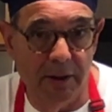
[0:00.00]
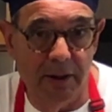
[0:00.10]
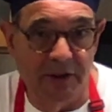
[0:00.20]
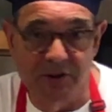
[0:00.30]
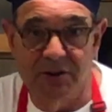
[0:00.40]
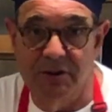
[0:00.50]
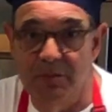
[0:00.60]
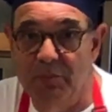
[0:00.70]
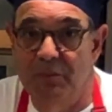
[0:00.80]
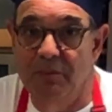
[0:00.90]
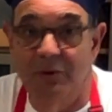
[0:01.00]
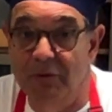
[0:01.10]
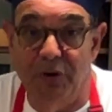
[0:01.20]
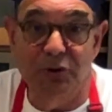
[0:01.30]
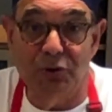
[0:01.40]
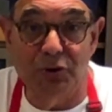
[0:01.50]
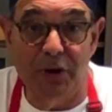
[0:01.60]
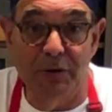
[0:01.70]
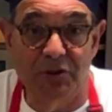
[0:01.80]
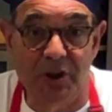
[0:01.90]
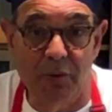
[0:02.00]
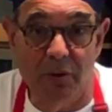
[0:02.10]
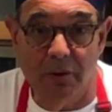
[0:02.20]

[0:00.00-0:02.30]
it's the official start of summer,